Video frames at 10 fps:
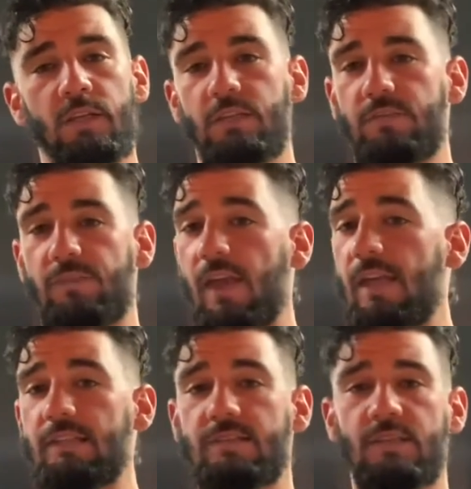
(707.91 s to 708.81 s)
He's
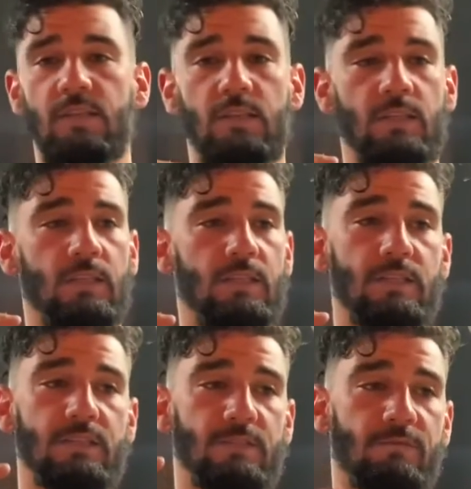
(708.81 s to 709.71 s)
fast,
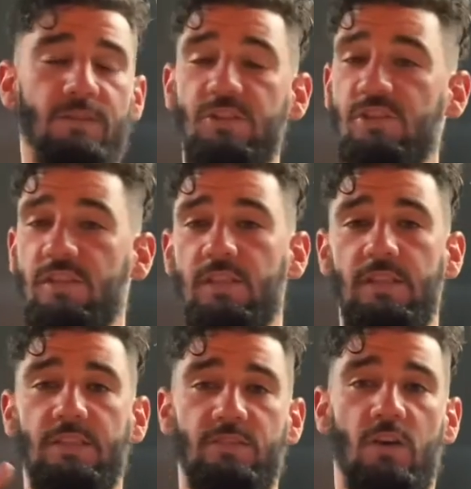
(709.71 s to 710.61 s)
he's
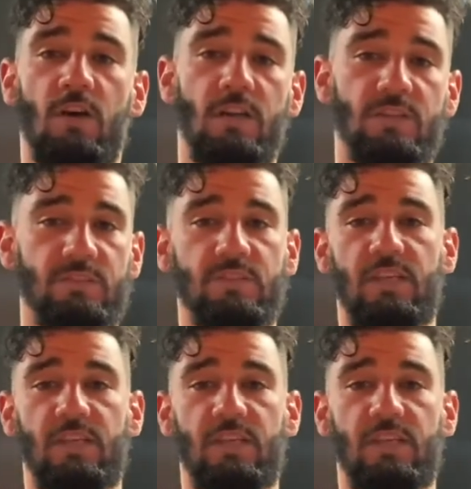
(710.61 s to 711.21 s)
efficient, he's honest,